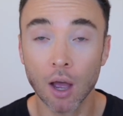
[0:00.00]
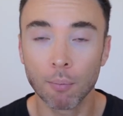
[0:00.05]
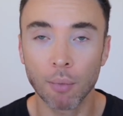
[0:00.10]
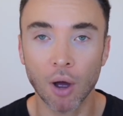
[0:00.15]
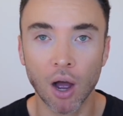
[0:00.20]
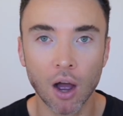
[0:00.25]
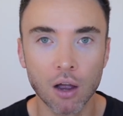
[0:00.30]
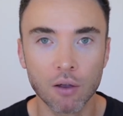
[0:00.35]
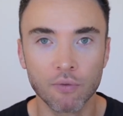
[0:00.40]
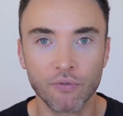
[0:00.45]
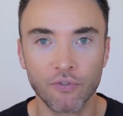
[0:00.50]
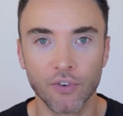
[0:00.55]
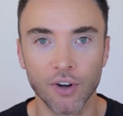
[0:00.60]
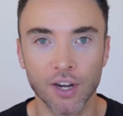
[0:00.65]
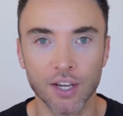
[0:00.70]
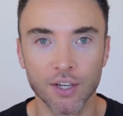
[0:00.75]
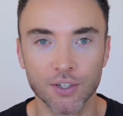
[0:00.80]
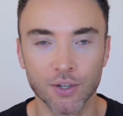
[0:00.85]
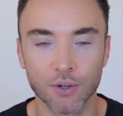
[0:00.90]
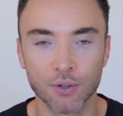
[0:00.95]
but
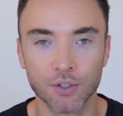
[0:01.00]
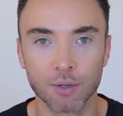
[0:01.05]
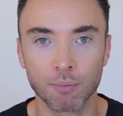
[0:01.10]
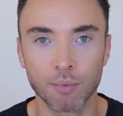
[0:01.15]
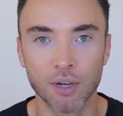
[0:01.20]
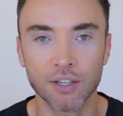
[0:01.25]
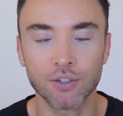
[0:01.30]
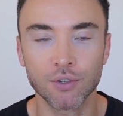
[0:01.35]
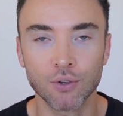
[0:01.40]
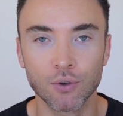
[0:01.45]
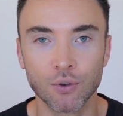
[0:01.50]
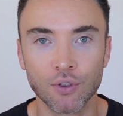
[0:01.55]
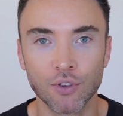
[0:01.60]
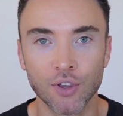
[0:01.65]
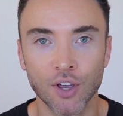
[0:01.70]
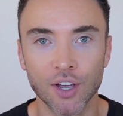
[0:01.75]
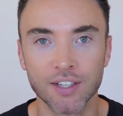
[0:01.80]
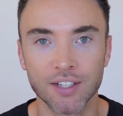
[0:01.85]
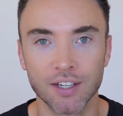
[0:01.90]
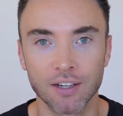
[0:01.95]
hopefully soon to be a
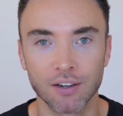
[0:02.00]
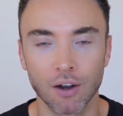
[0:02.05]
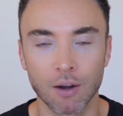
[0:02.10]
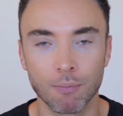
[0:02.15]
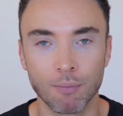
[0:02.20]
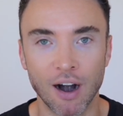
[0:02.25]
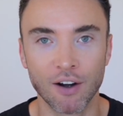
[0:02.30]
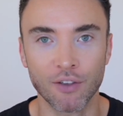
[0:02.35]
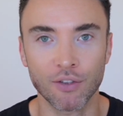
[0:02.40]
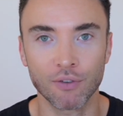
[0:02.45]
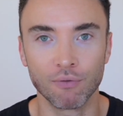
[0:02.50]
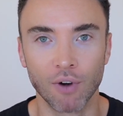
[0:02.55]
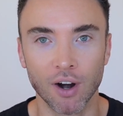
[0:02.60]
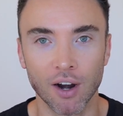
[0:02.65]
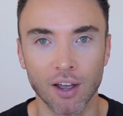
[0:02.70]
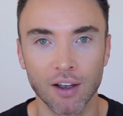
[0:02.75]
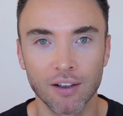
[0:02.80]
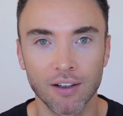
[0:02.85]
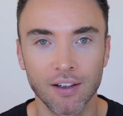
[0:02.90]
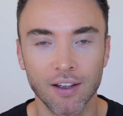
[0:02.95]
2:39 marathon
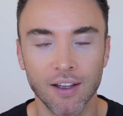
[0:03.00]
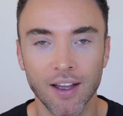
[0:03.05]
runner.